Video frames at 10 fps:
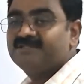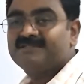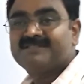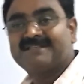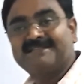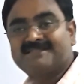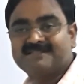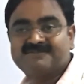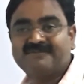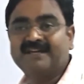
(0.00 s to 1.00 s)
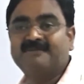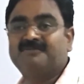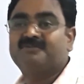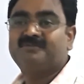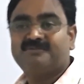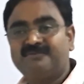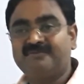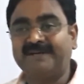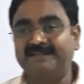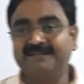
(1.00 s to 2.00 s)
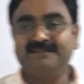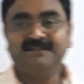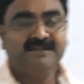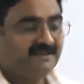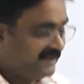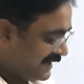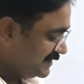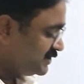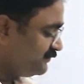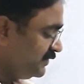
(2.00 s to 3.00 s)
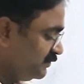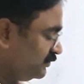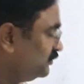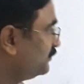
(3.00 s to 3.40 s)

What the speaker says: Celsius we have to find it. As we know